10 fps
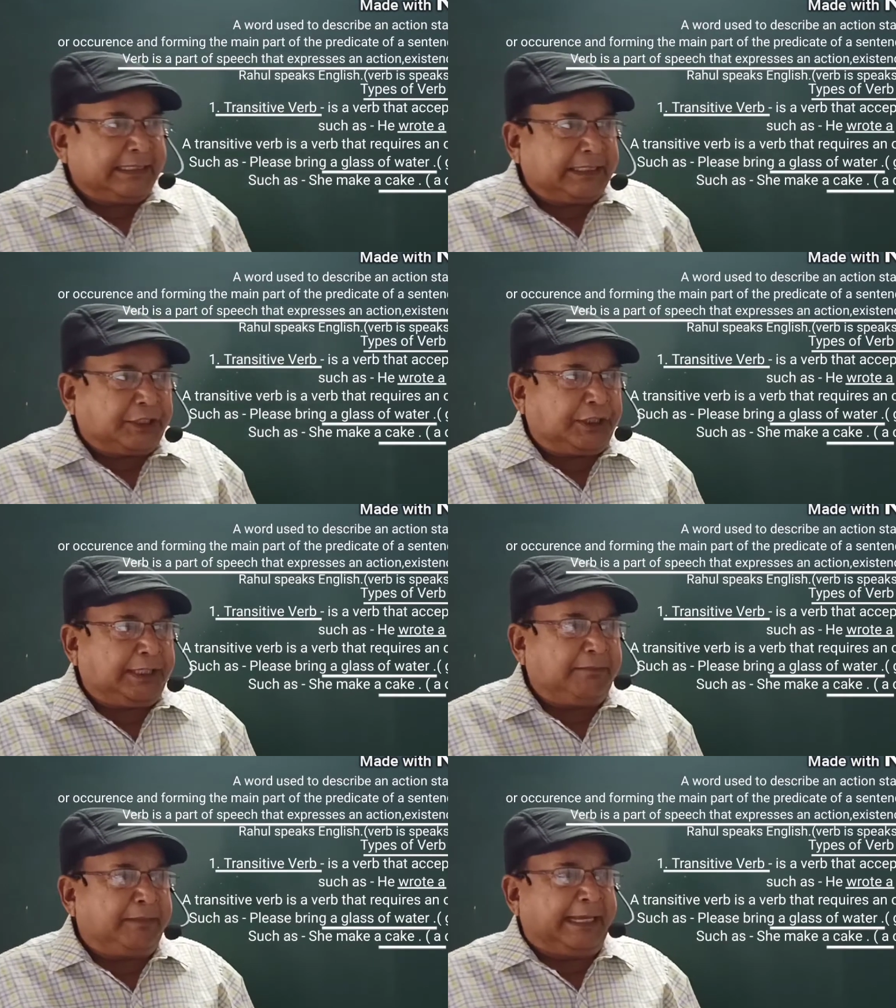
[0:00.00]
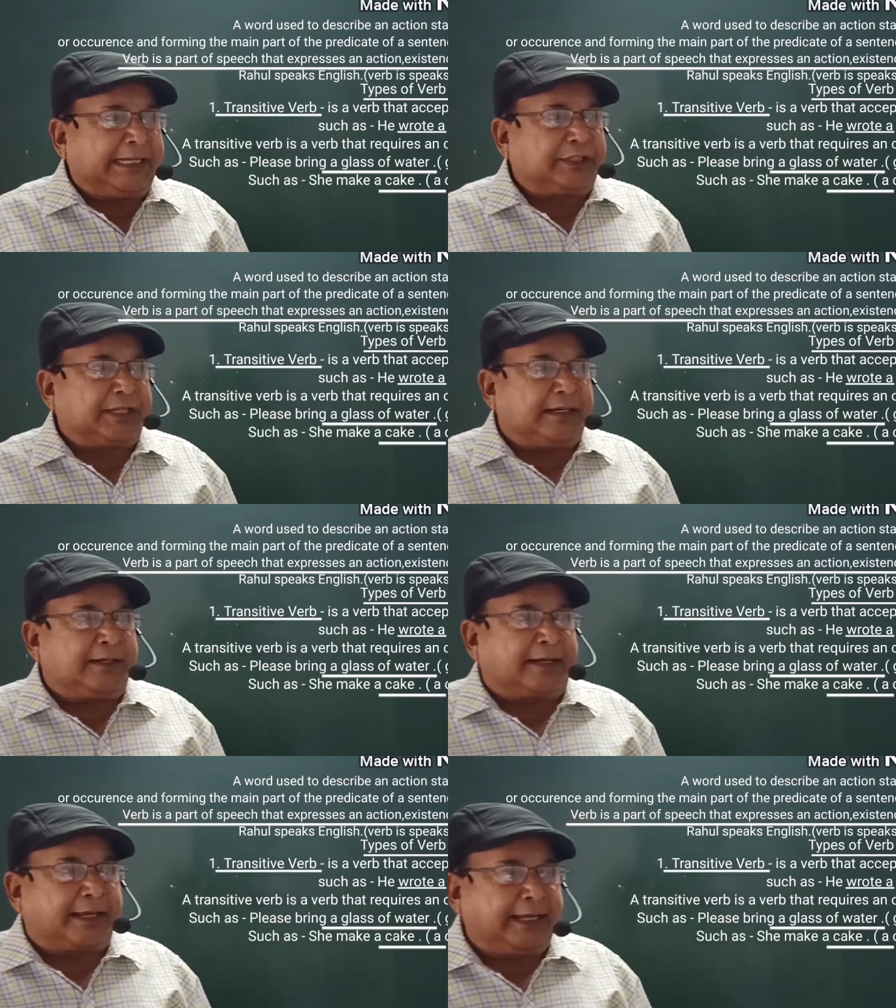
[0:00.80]
she makes
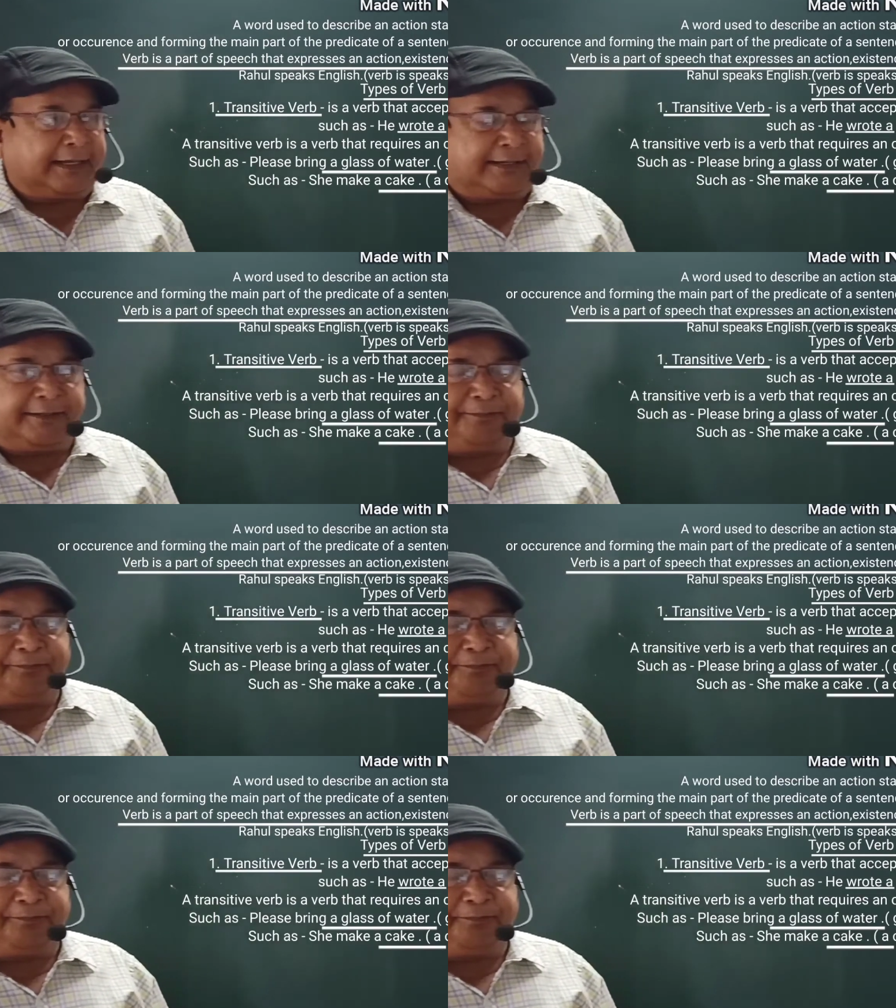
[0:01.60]
a cake.